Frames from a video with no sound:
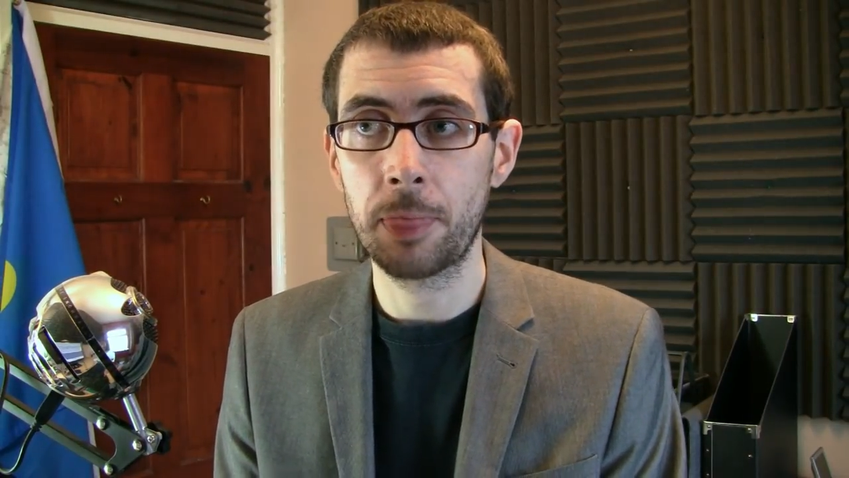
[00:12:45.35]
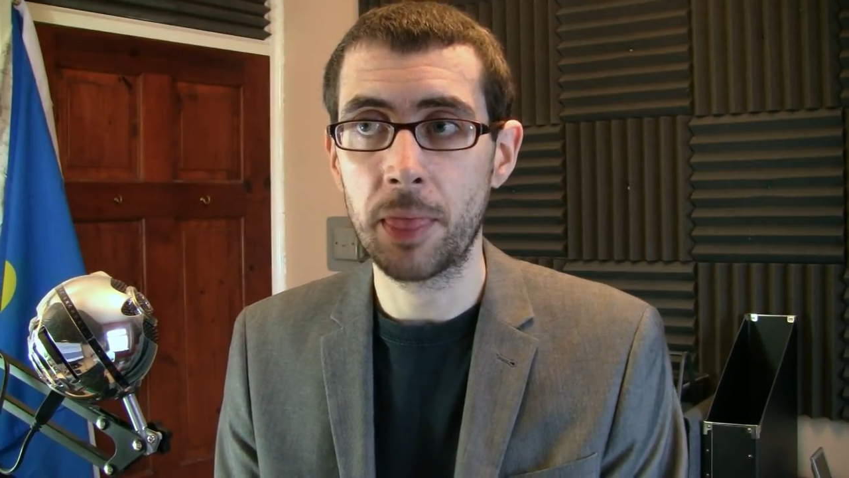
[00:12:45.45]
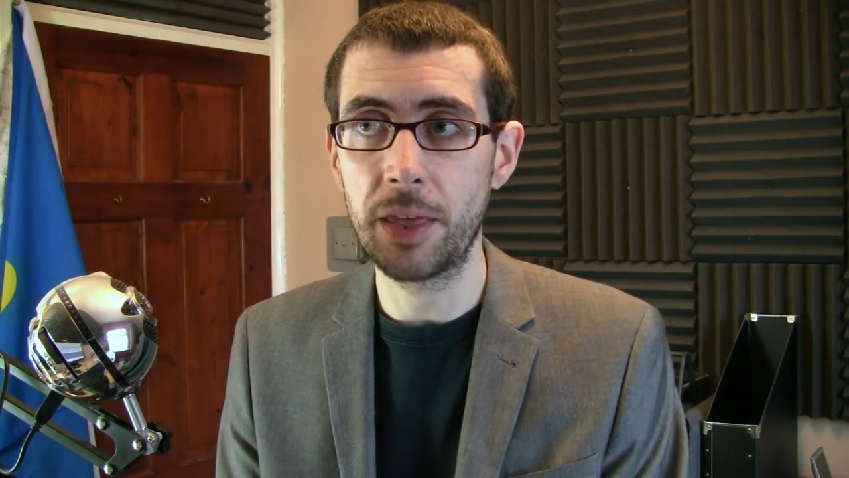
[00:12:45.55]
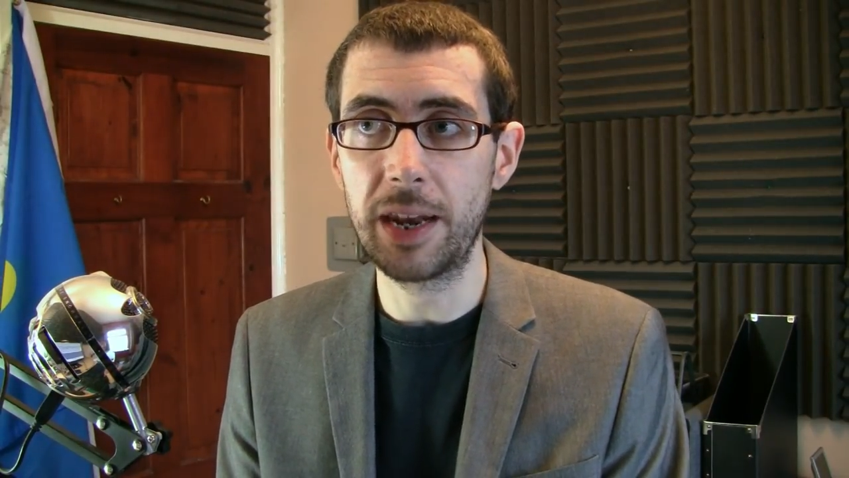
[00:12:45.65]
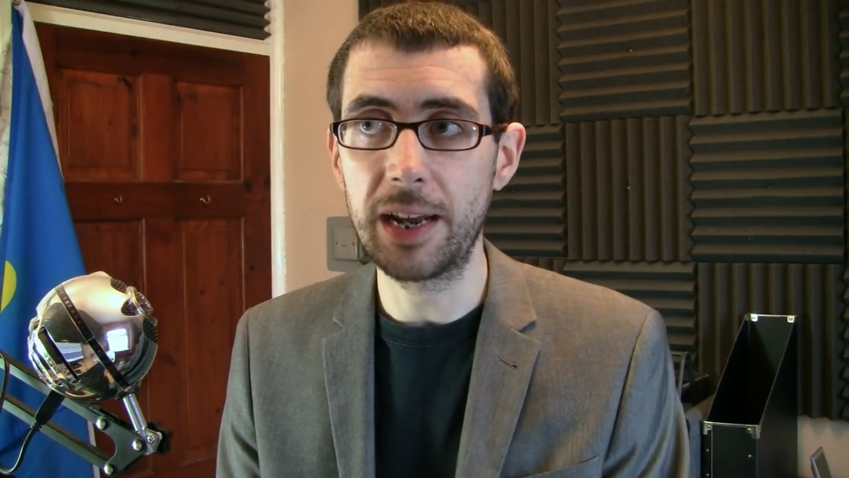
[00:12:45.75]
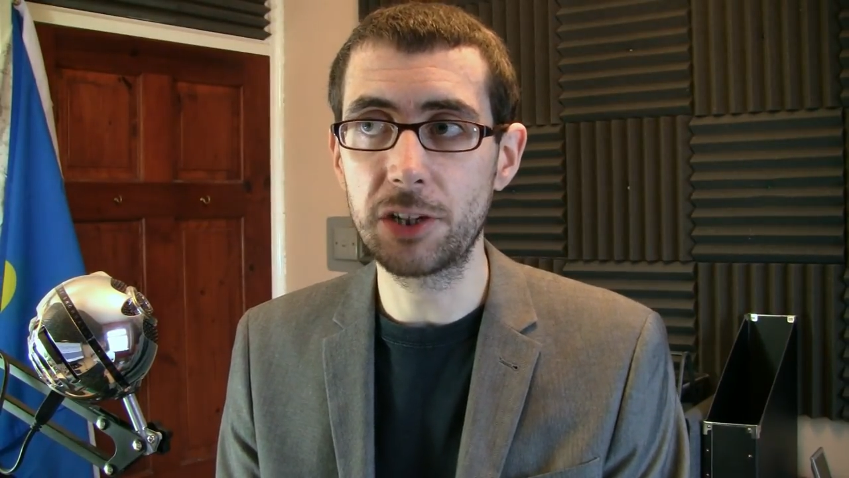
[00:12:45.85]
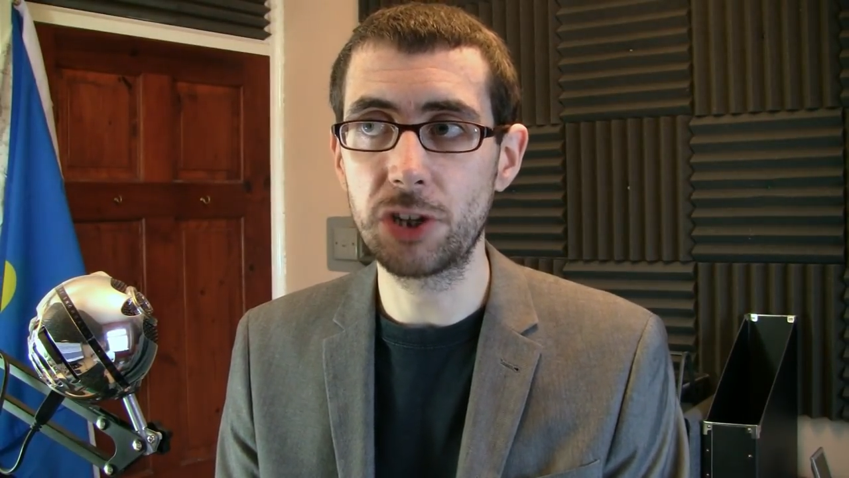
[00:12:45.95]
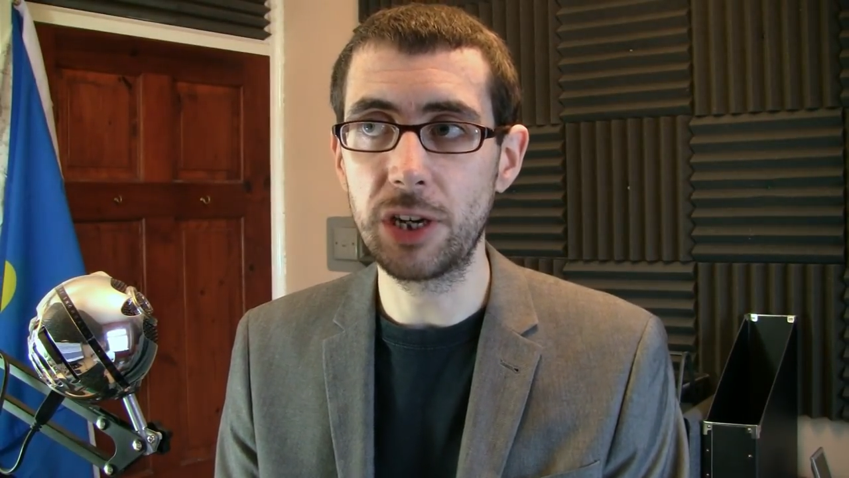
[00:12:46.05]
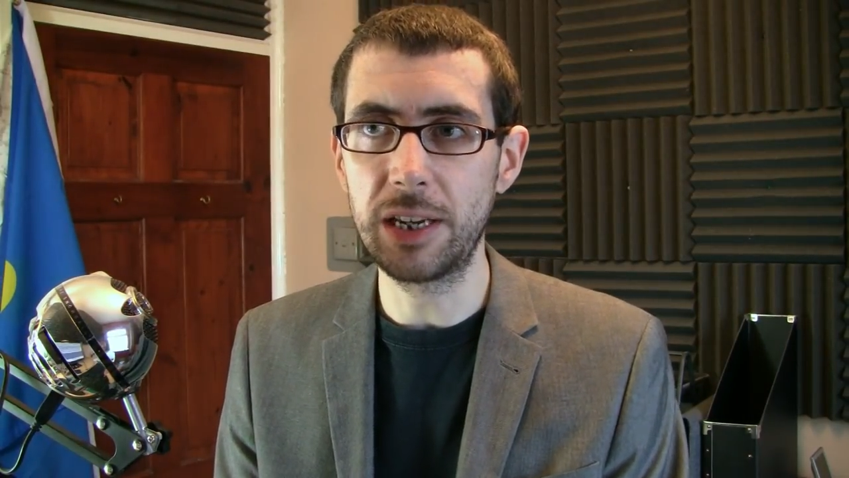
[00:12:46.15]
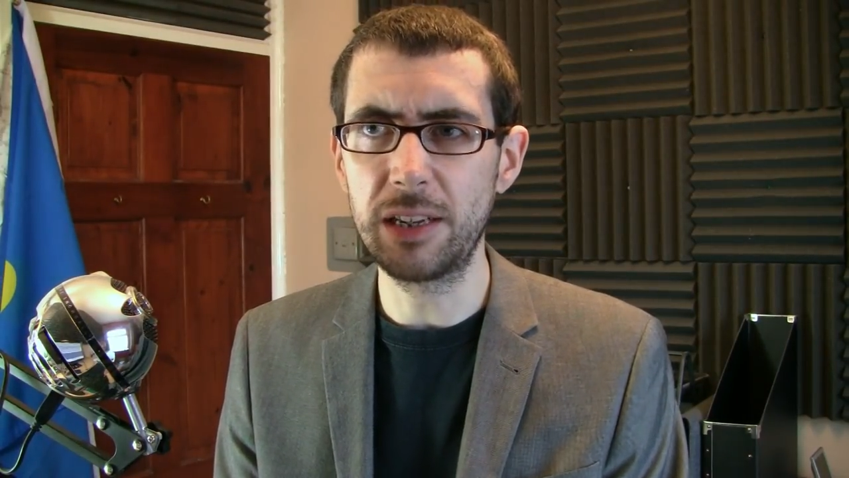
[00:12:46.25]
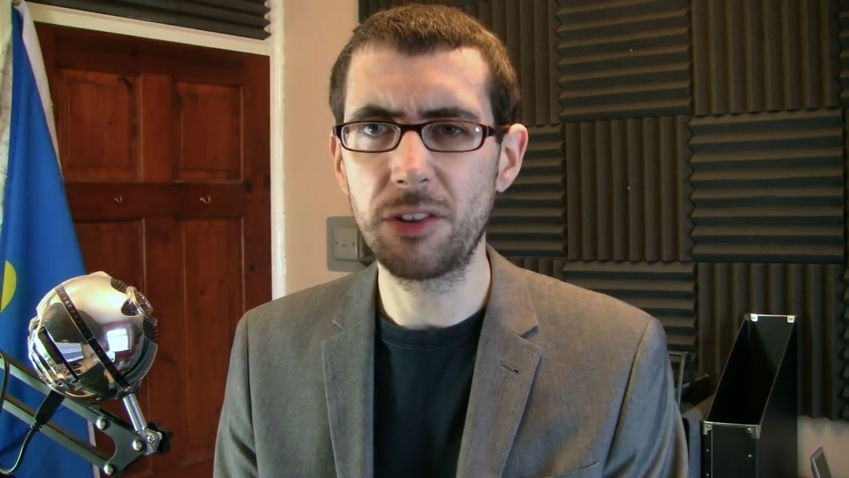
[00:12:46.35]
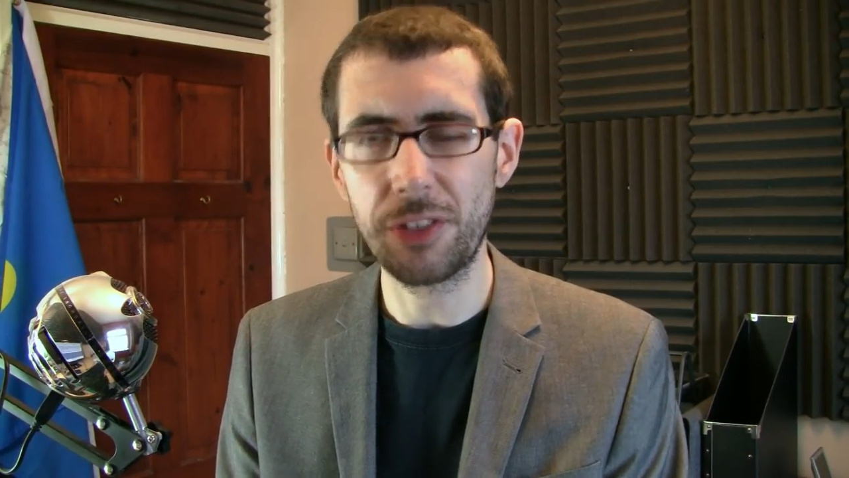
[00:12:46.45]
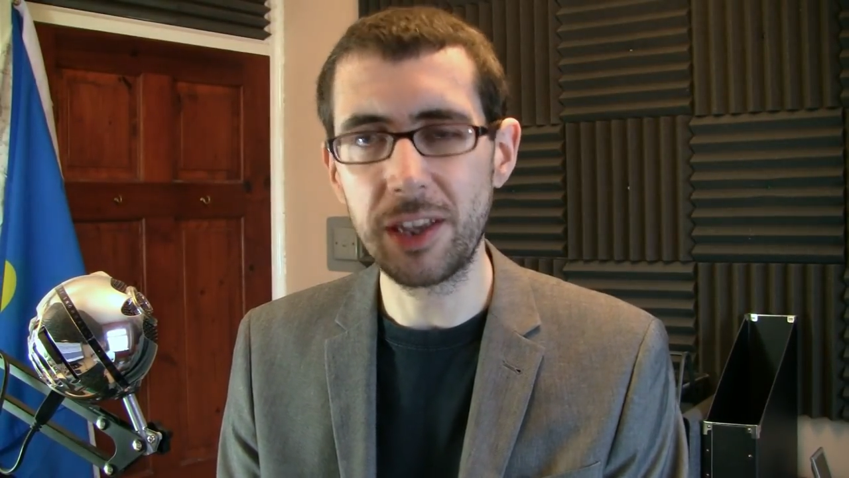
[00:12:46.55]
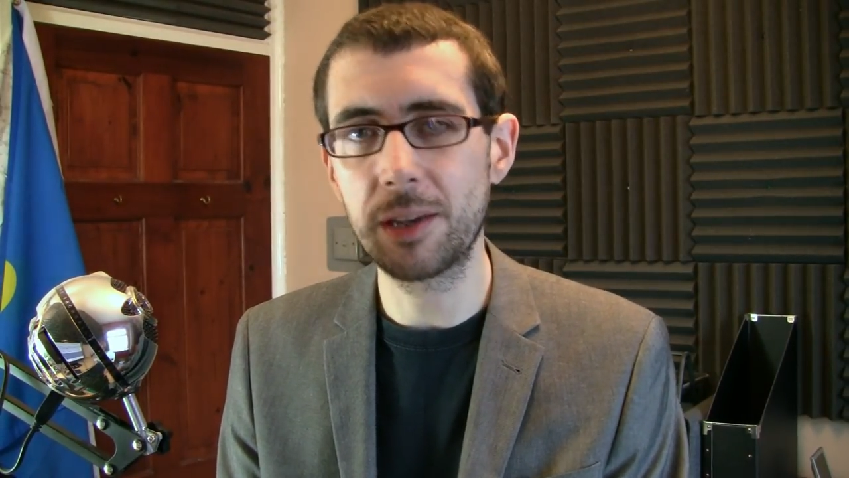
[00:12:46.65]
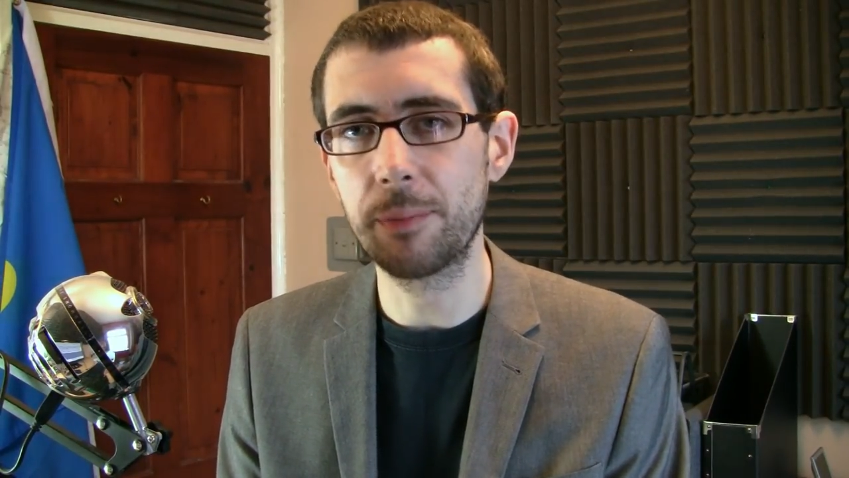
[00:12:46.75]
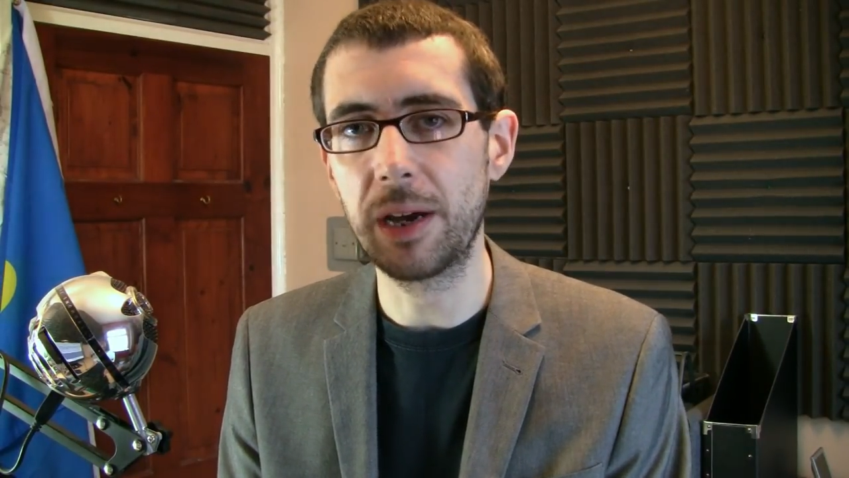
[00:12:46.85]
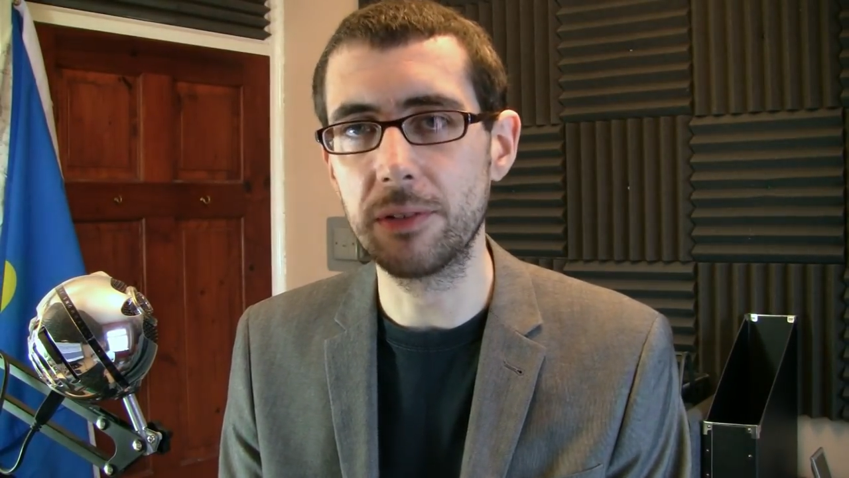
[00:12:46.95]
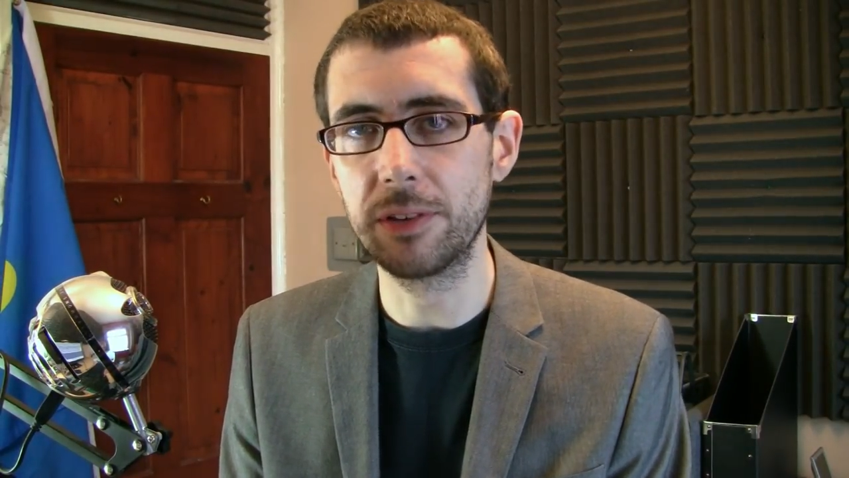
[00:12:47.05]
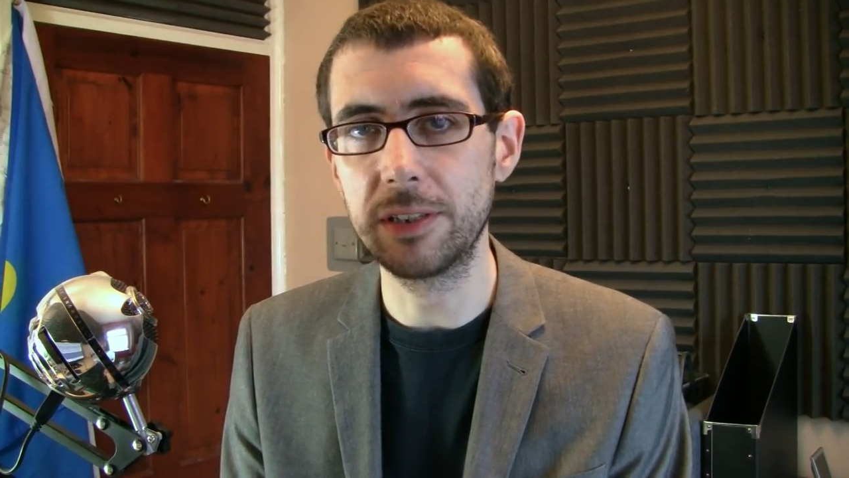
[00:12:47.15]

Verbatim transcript: that actually think about